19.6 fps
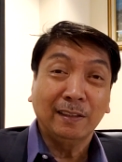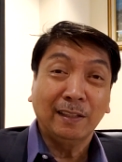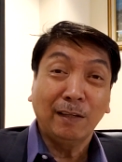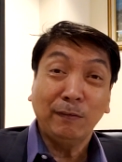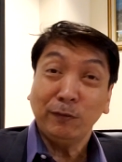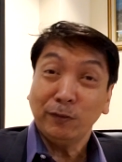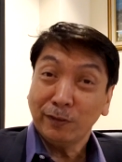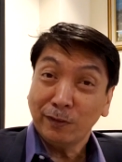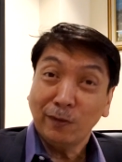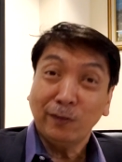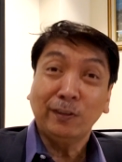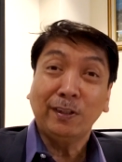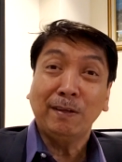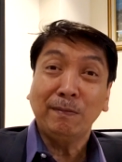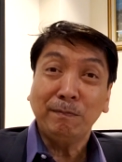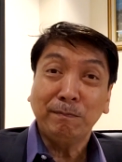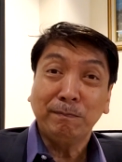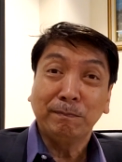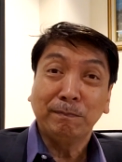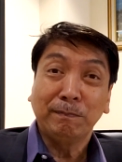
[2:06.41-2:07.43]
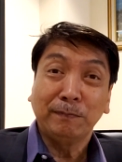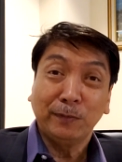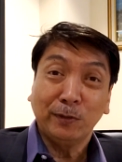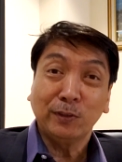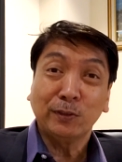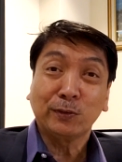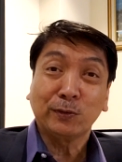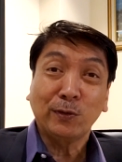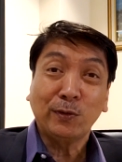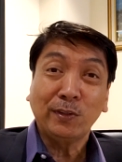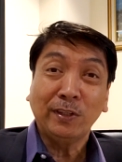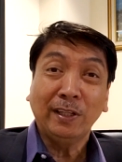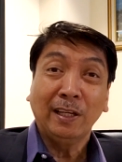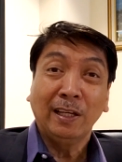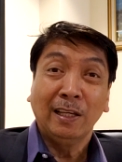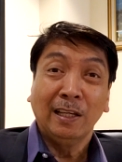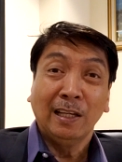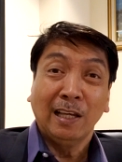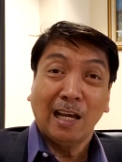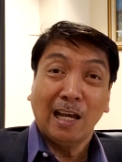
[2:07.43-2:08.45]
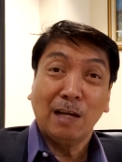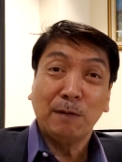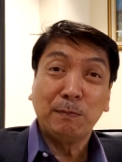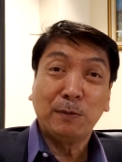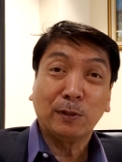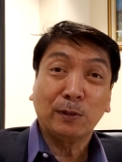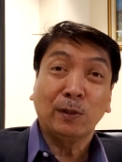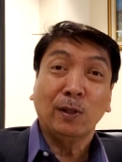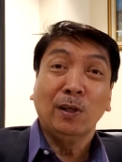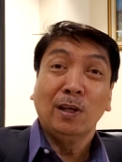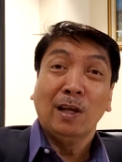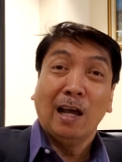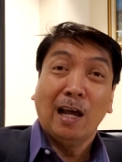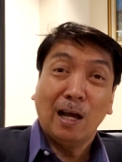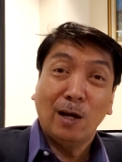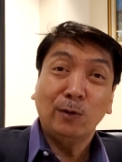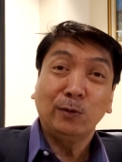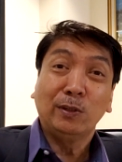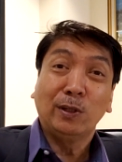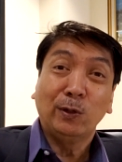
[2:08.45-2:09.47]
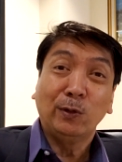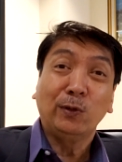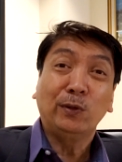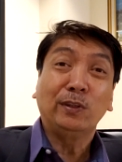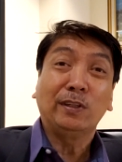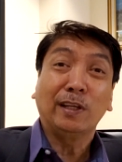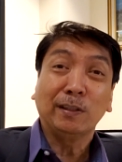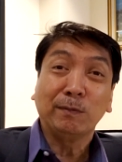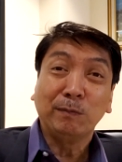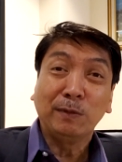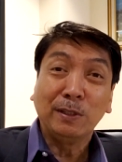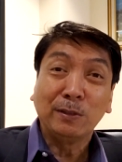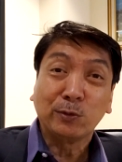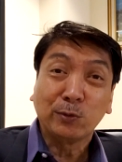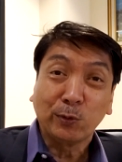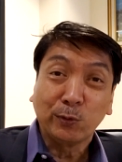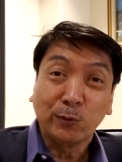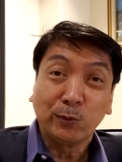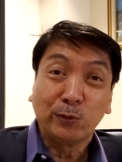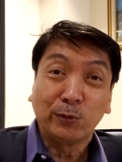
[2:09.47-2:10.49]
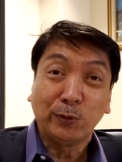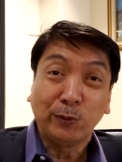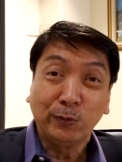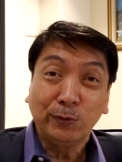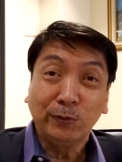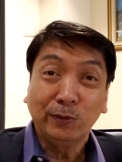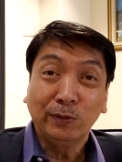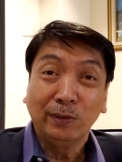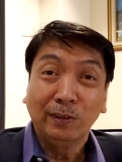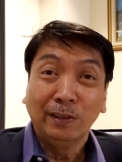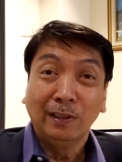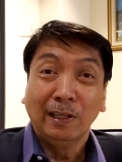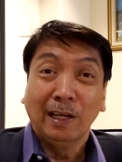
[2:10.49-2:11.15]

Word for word: Have you told them your story about how the Lord had been so good to you?